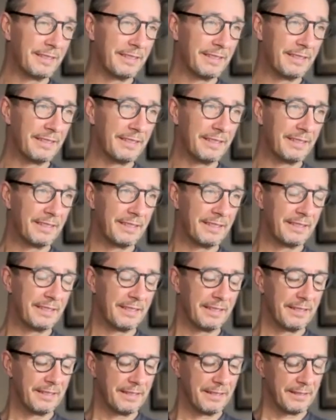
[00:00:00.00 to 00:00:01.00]

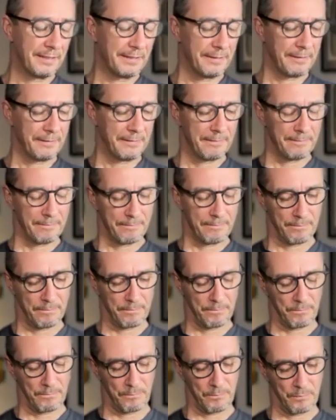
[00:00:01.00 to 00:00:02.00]

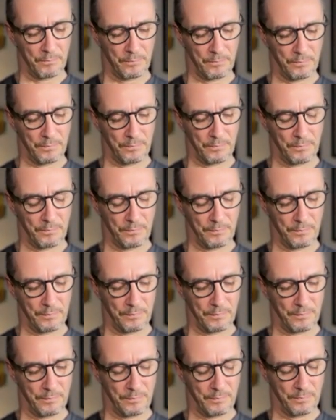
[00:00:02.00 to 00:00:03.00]

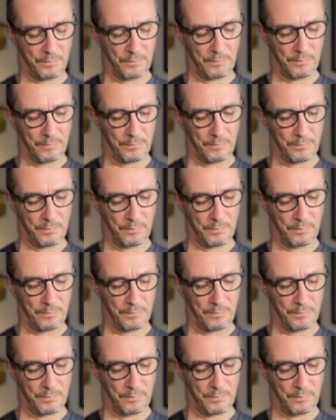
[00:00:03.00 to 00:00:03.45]
Nobody speaks.